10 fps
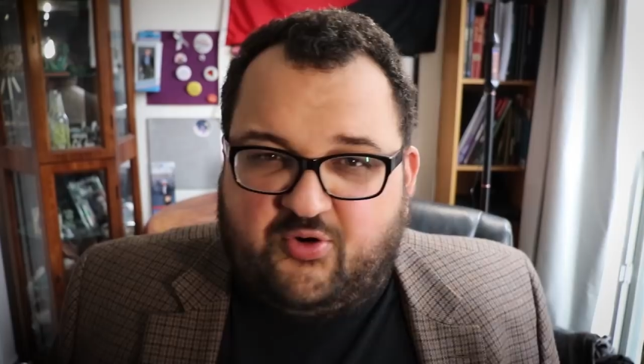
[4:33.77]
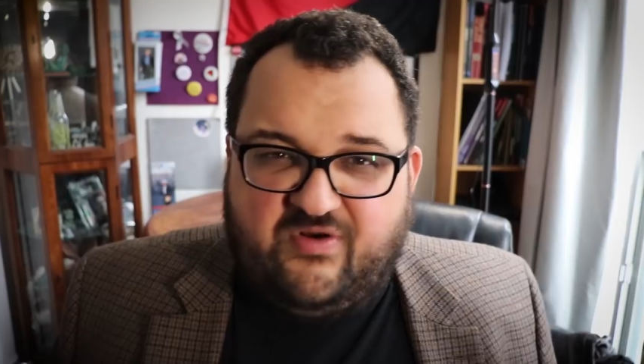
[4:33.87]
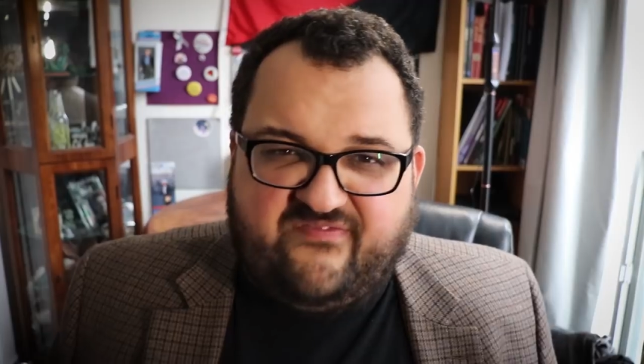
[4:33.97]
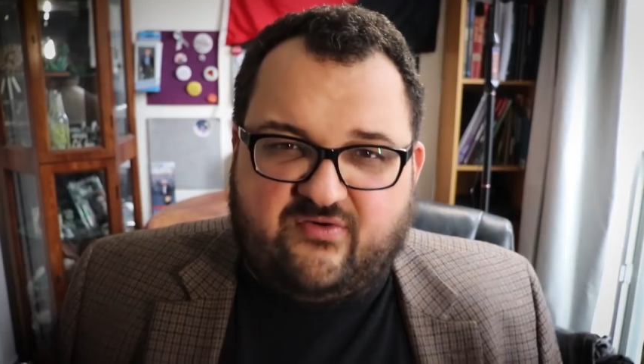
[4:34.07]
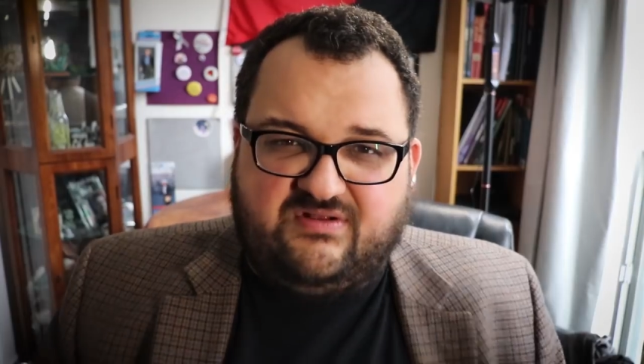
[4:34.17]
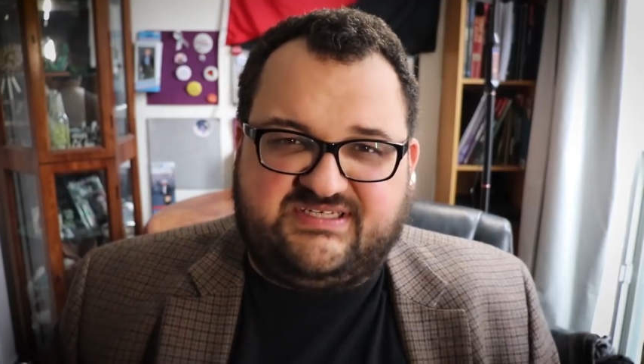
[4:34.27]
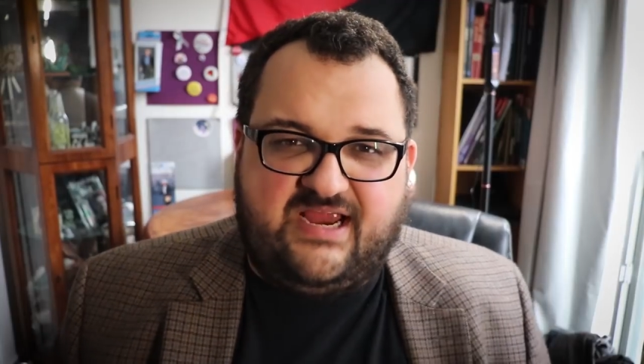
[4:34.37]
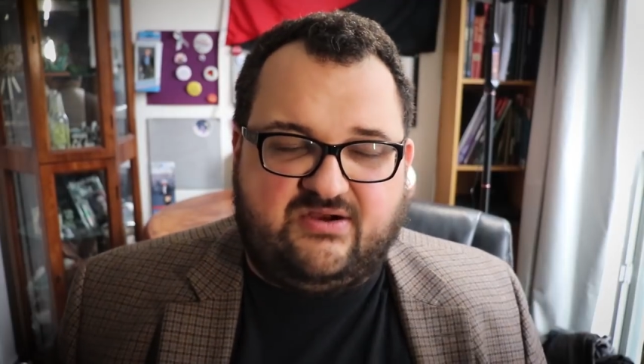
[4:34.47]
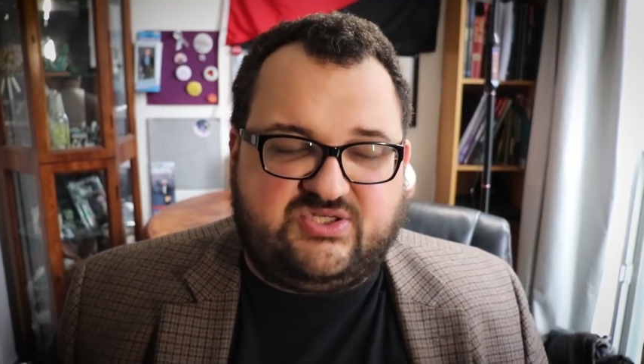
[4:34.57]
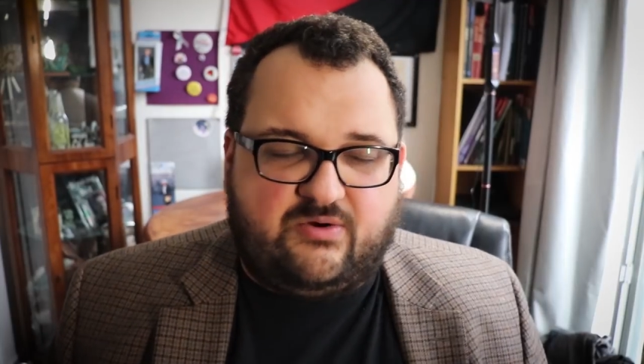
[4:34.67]
Peripheral
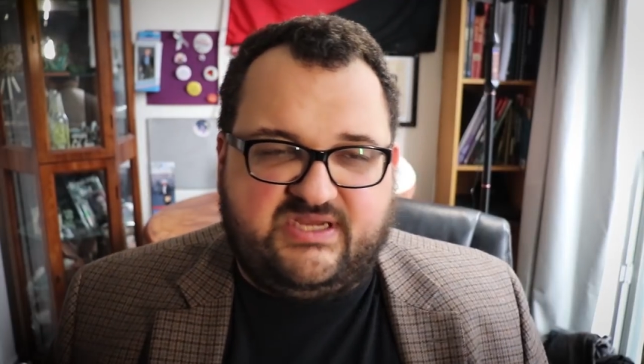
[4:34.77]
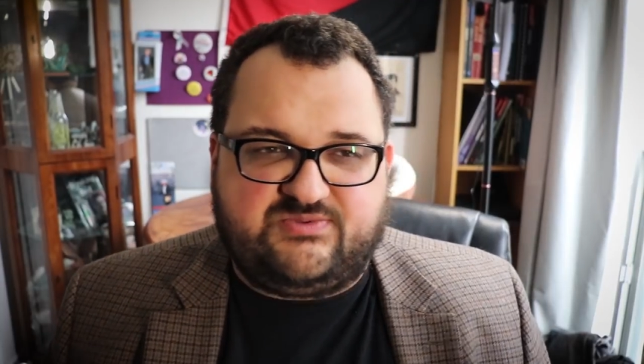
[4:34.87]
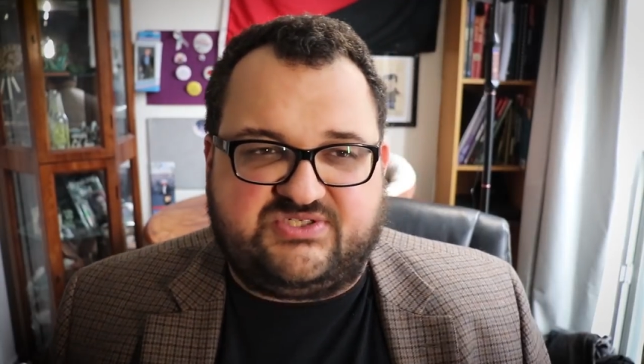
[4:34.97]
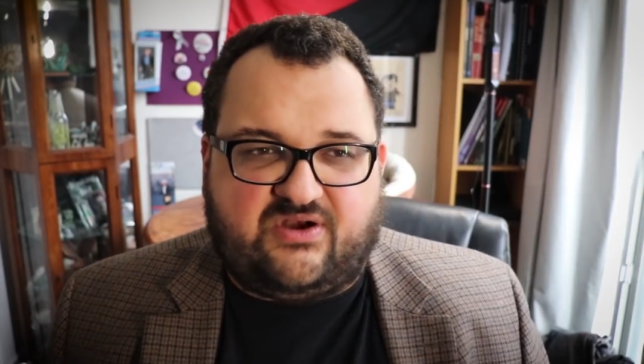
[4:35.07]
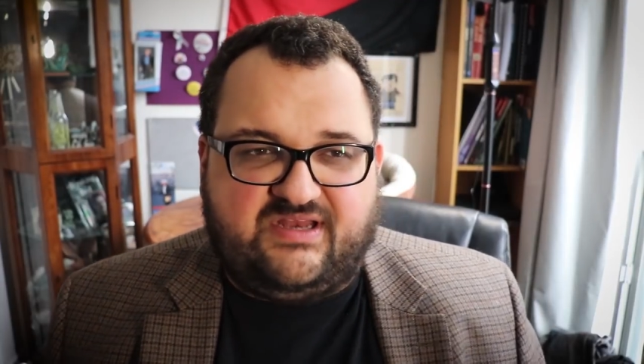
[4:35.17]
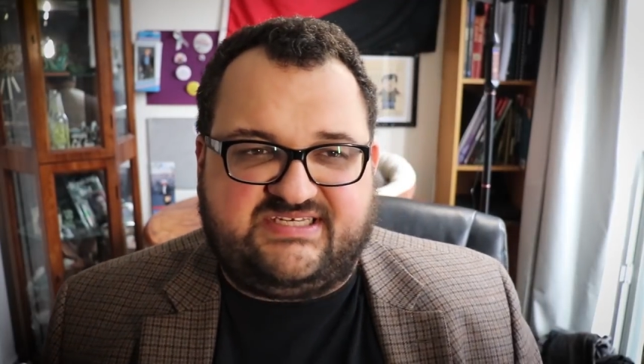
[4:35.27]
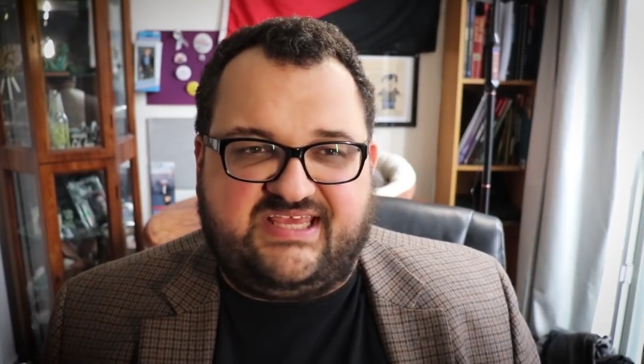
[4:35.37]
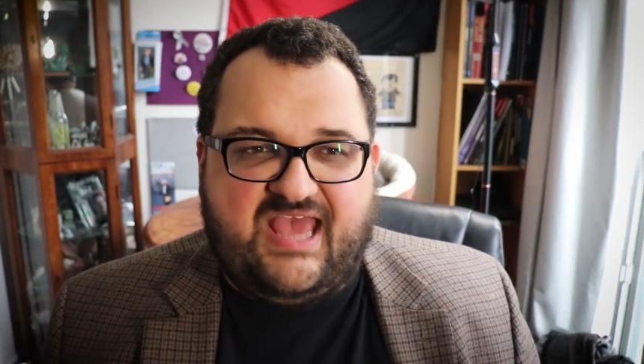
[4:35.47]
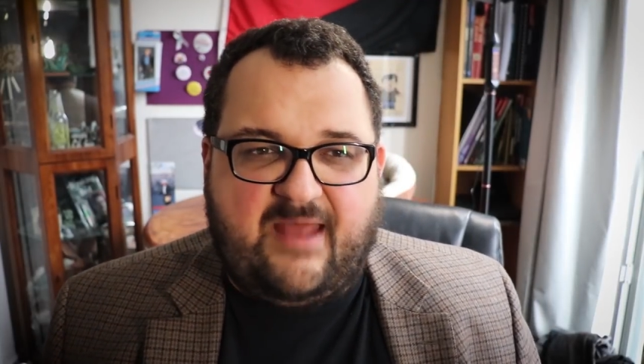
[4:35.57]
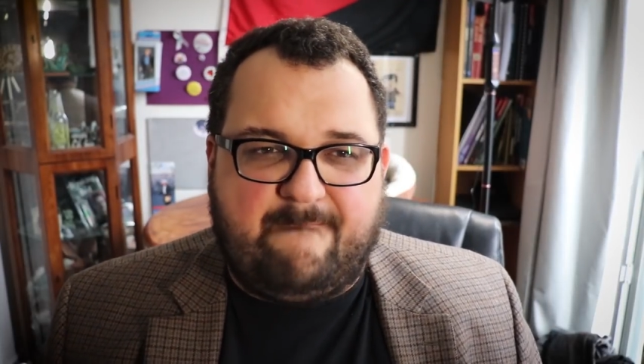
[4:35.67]
territories were starting to
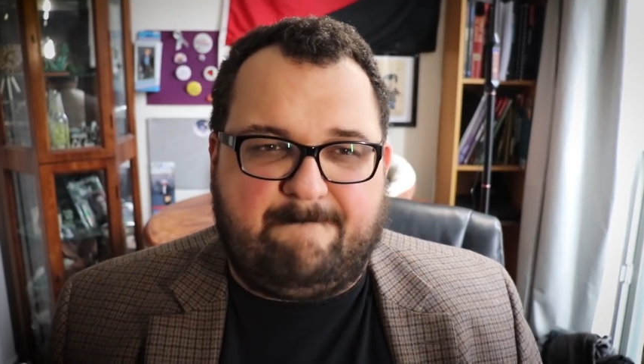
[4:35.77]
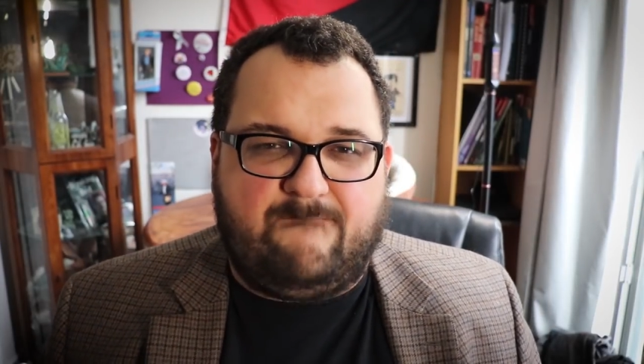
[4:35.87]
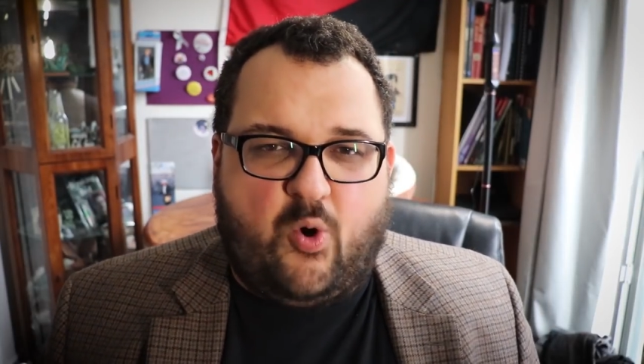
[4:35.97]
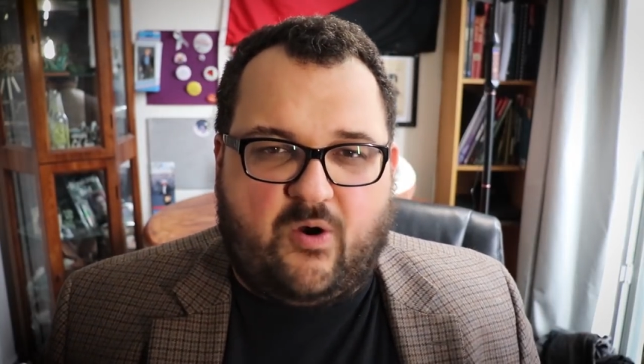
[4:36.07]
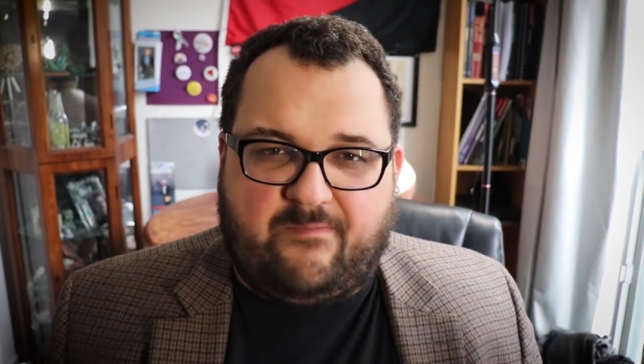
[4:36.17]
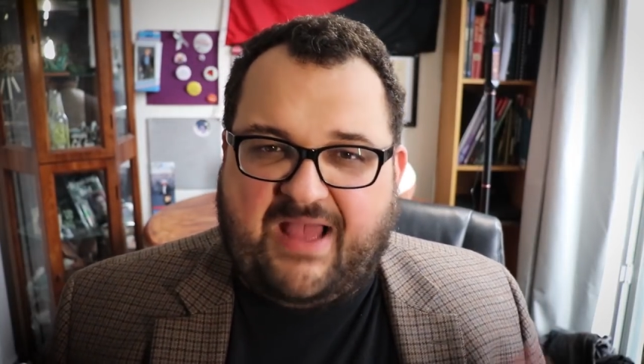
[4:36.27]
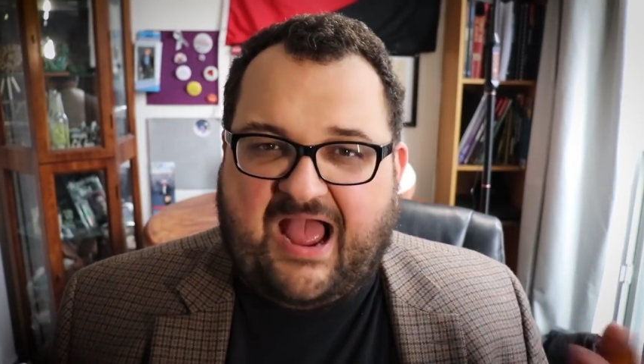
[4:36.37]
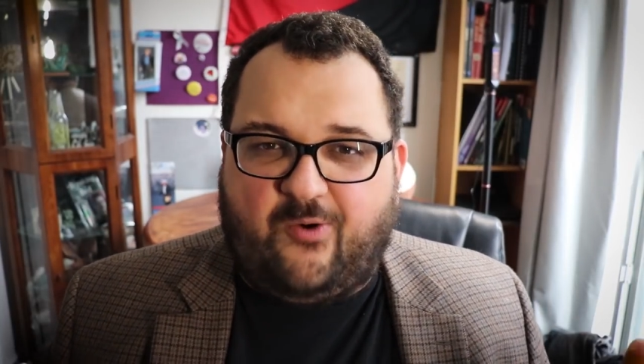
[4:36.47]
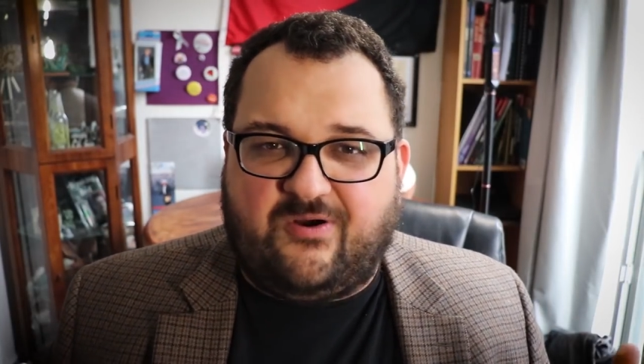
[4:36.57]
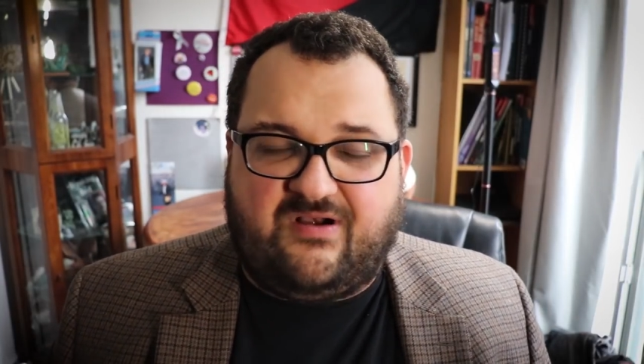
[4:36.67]
get more
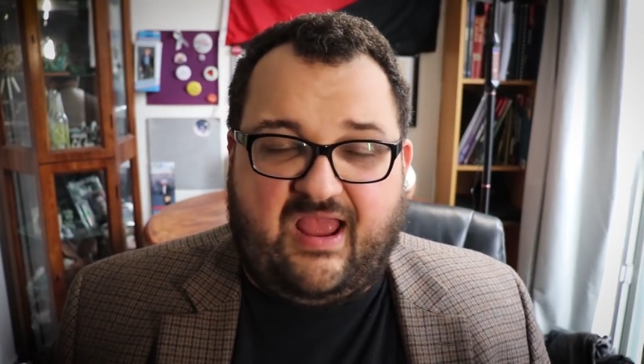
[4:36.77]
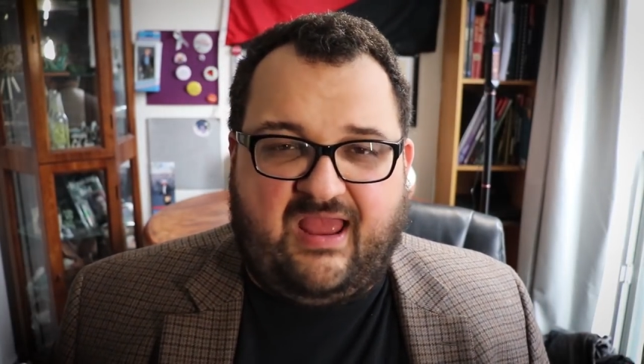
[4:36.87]
power,